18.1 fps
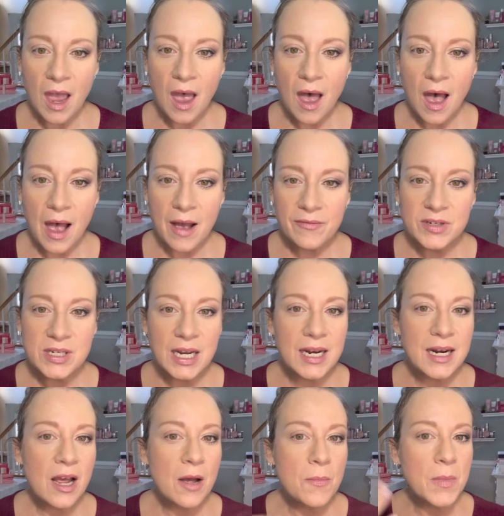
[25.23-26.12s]
I've
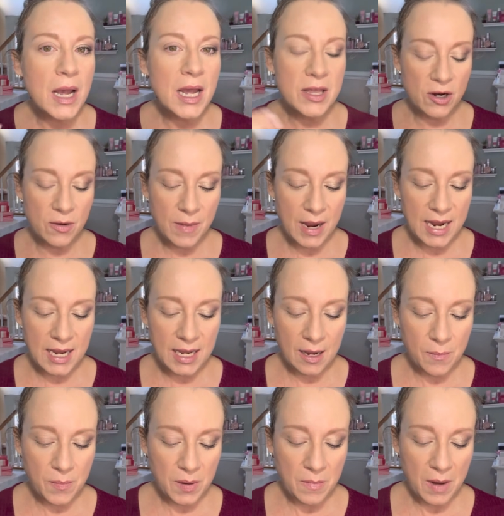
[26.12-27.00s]
done all my other
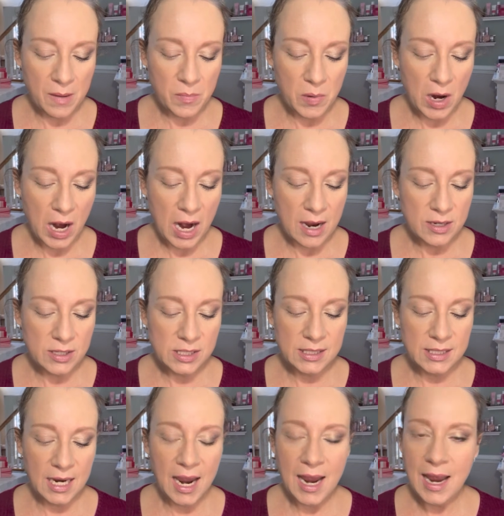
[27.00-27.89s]
makeup and my
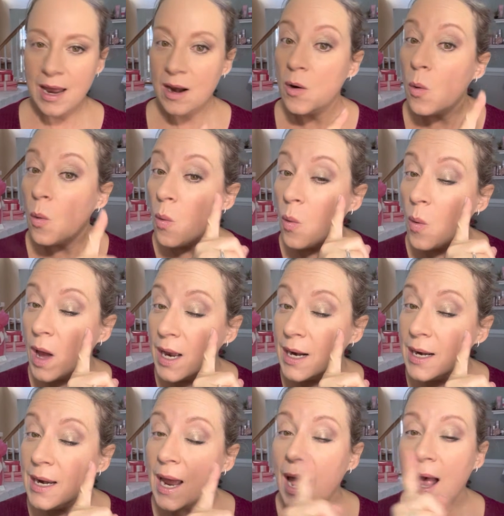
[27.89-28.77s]
brows and
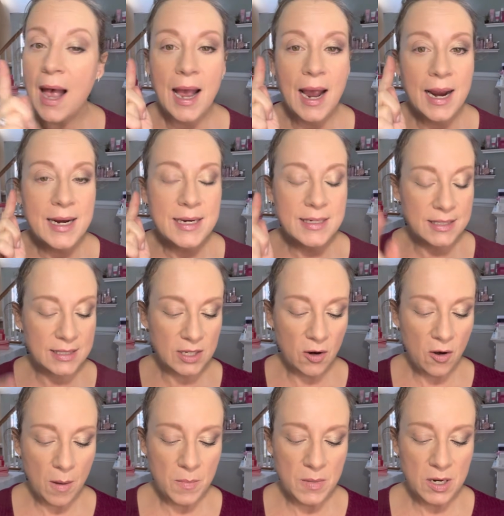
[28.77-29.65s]
one eye,
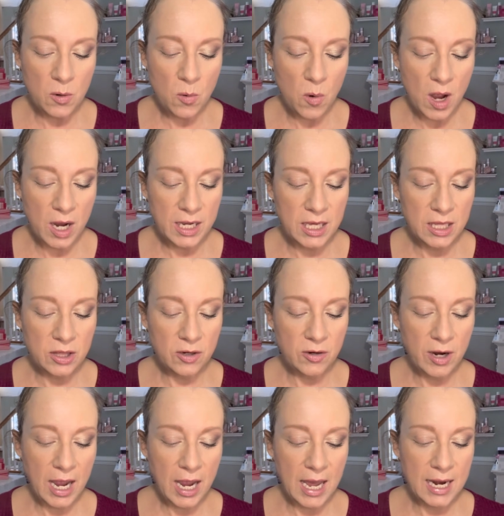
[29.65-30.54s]
so I'm going to walk you
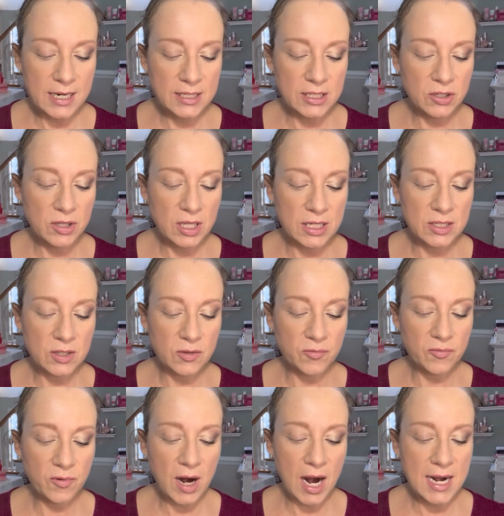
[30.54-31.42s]
through how to do this
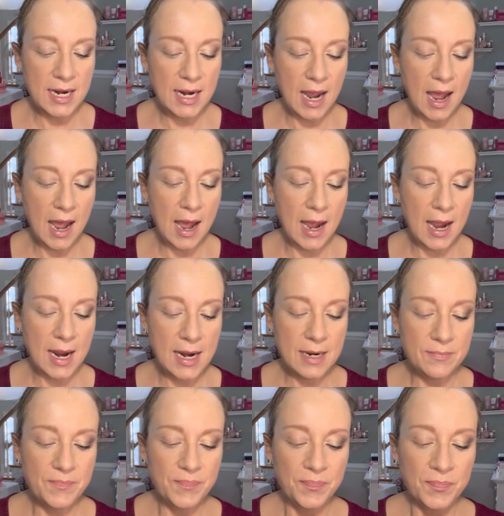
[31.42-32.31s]
right
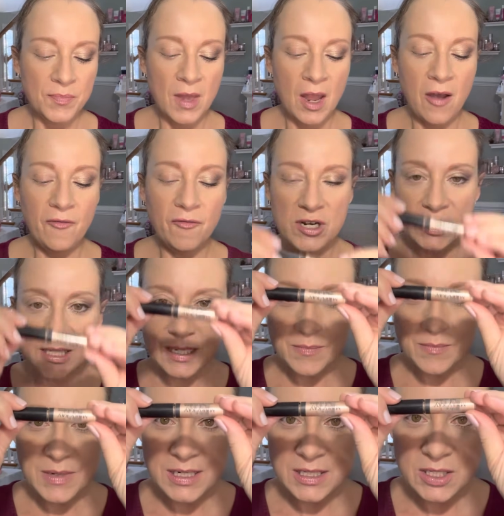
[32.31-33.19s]
eye. First,
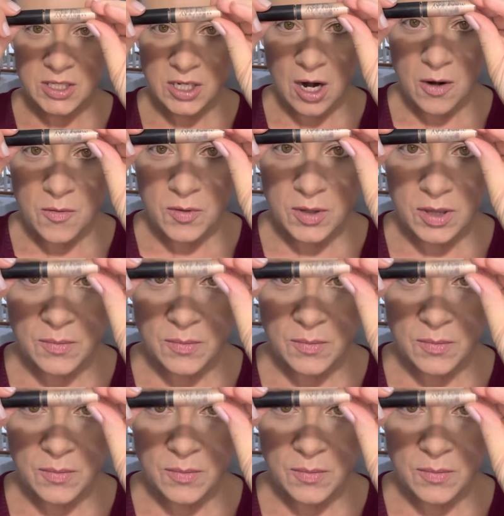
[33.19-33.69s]
I'm going to start with